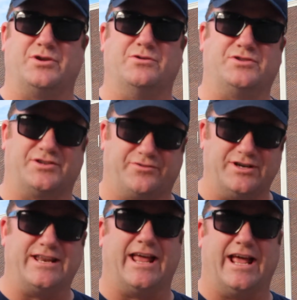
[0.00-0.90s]
doing just for
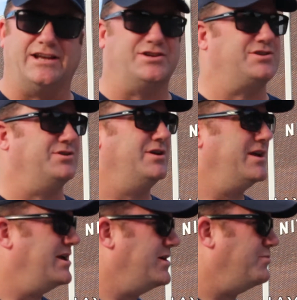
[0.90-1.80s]
today, just to
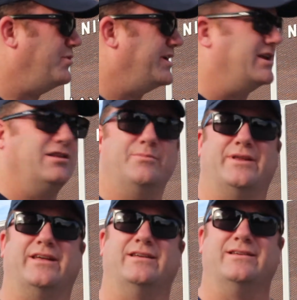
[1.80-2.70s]
bring you a little
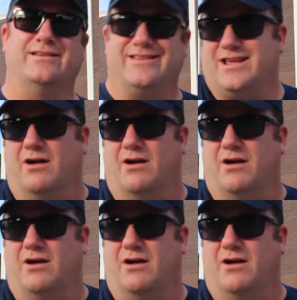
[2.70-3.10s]
bit of, you